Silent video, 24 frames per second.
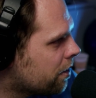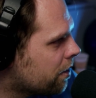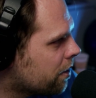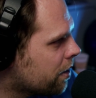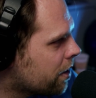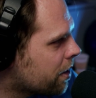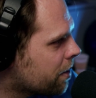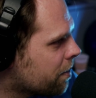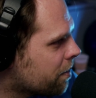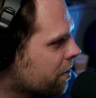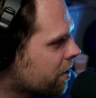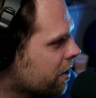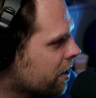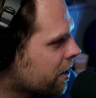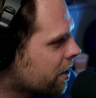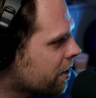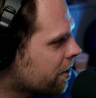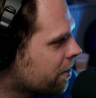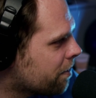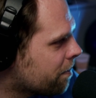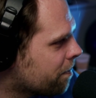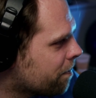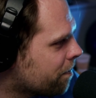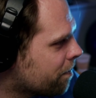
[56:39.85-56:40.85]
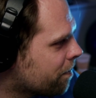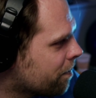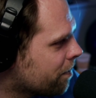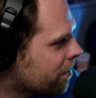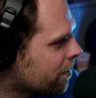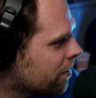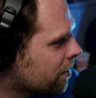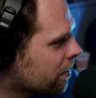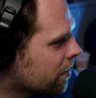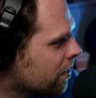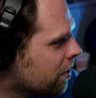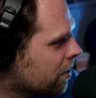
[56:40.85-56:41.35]
I don't think.
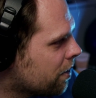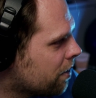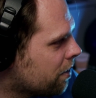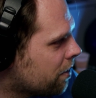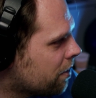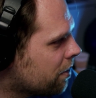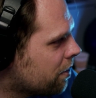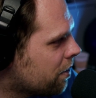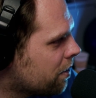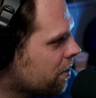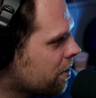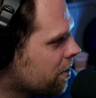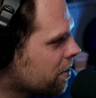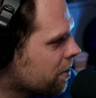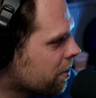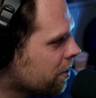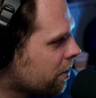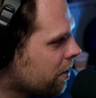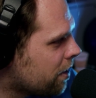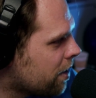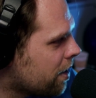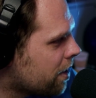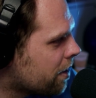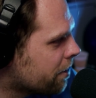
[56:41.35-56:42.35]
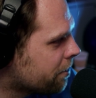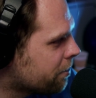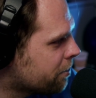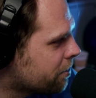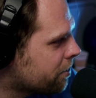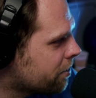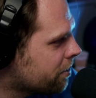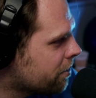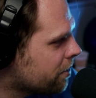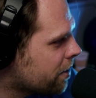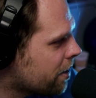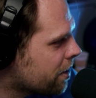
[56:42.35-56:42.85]
This is a lot of
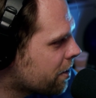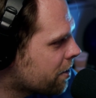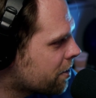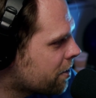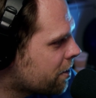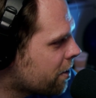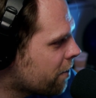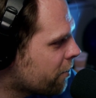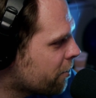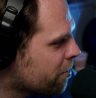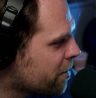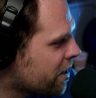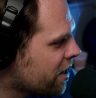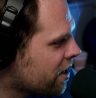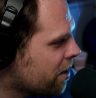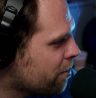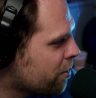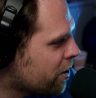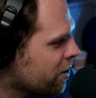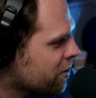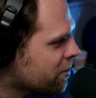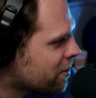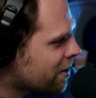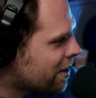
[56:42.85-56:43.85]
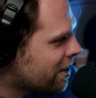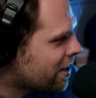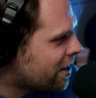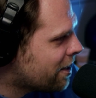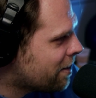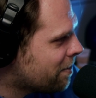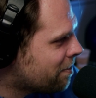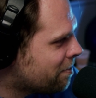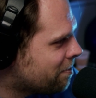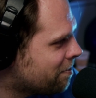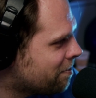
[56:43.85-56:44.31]
stuff for my eyeballs right now.